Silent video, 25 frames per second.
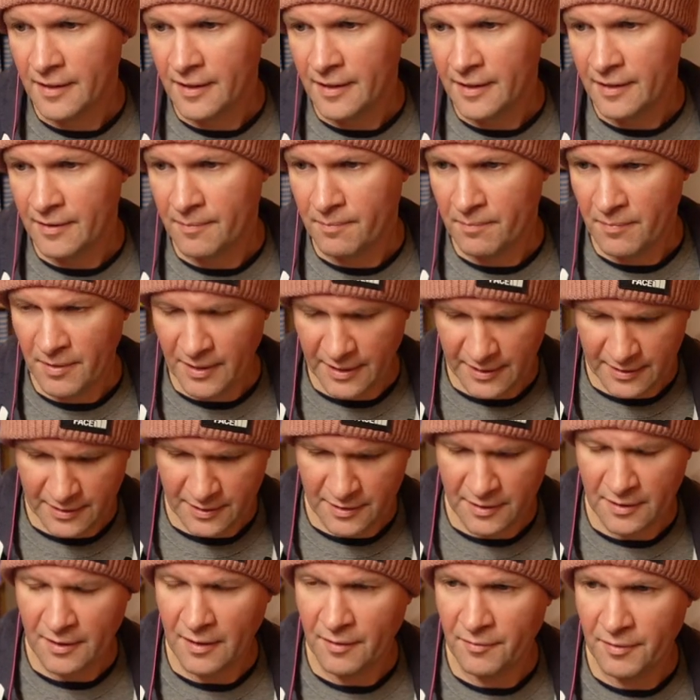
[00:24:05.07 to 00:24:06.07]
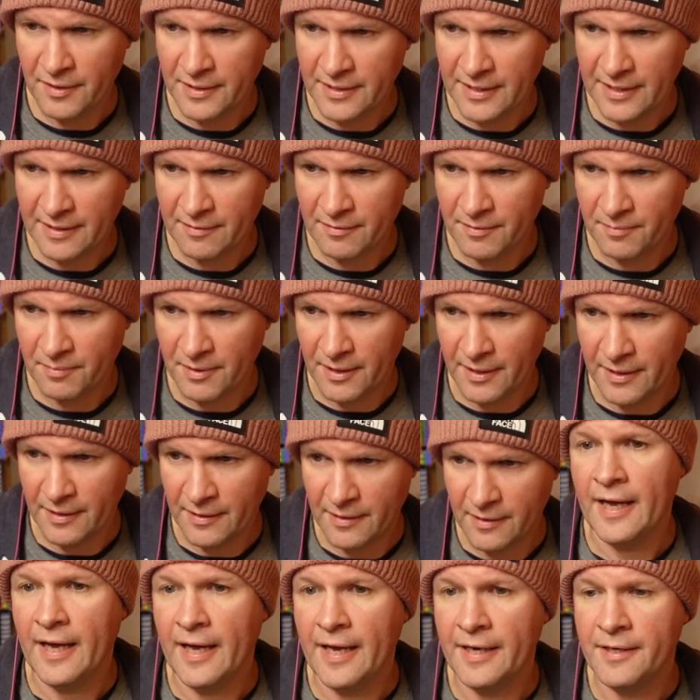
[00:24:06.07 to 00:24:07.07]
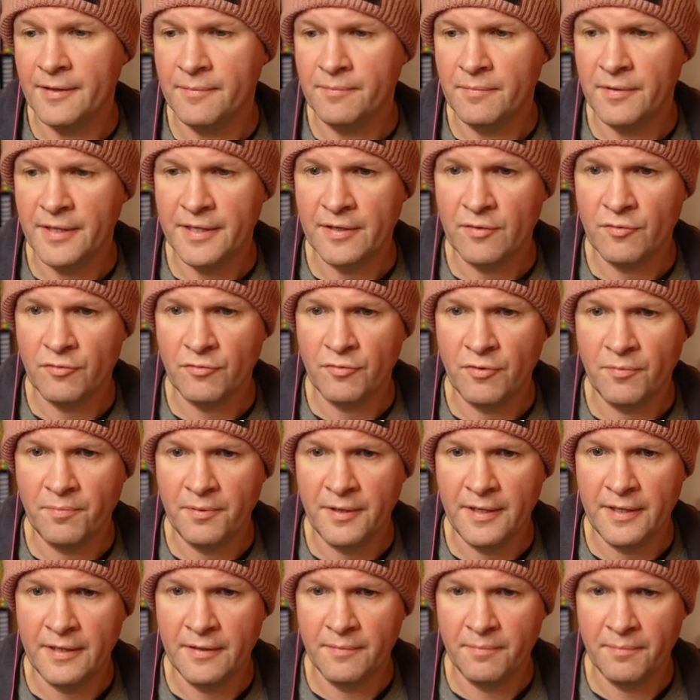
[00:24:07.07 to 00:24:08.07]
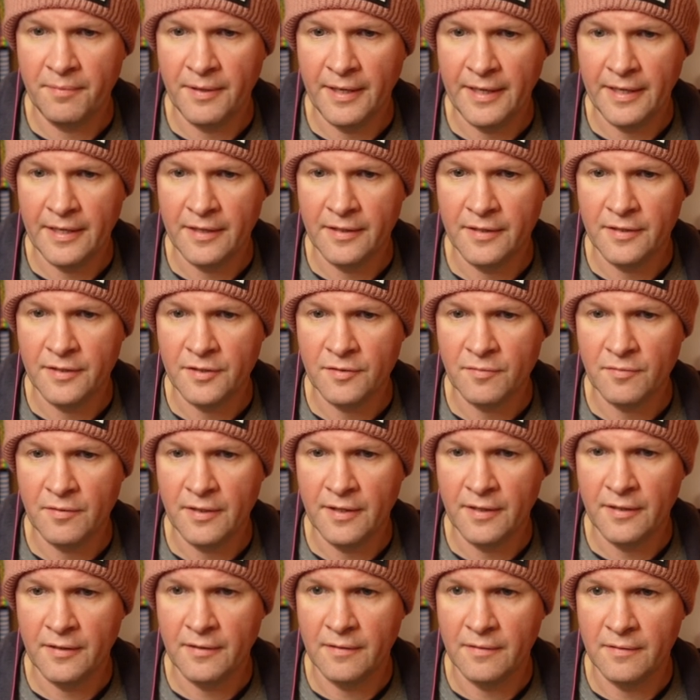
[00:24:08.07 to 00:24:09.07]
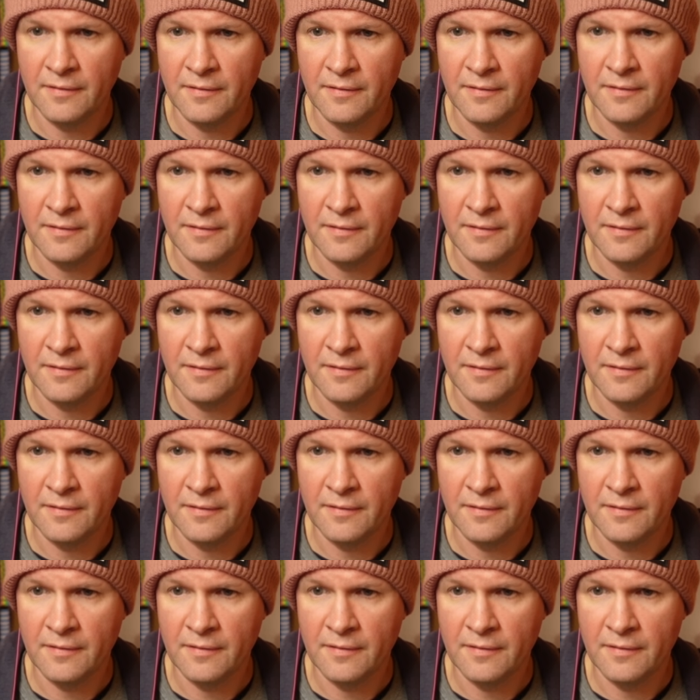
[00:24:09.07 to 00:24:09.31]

And I might slow it down a bit and I might crop in a bit as well.